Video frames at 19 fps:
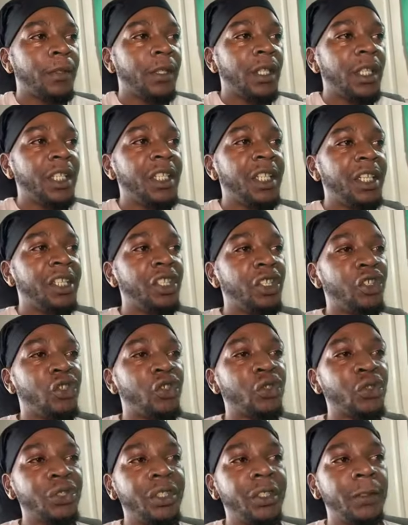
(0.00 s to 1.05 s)
in a
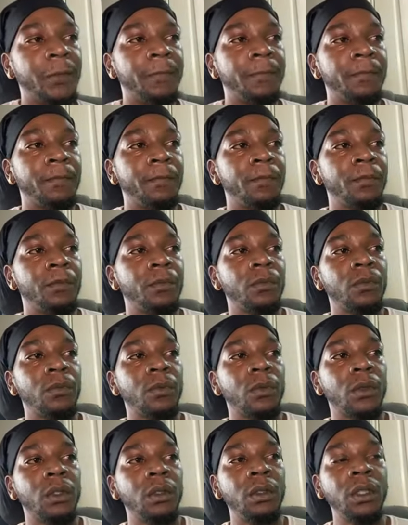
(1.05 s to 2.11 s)
degree,
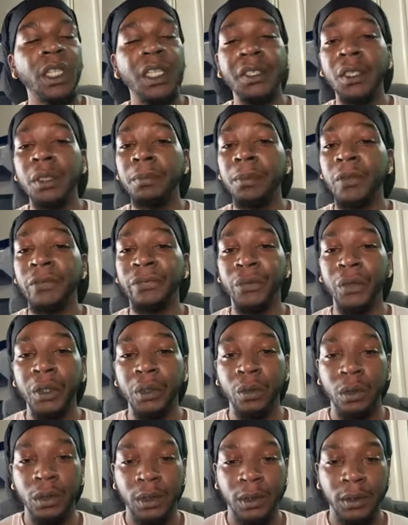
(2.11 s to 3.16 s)
nothing but
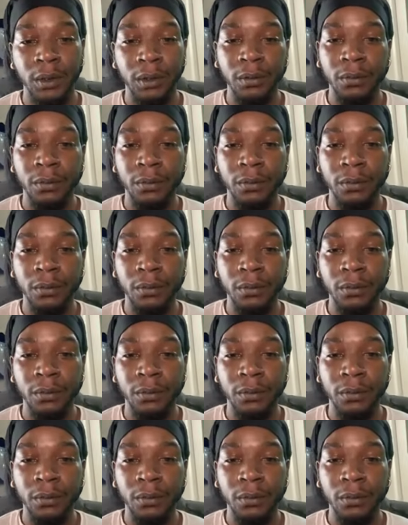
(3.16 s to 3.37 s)
frequency.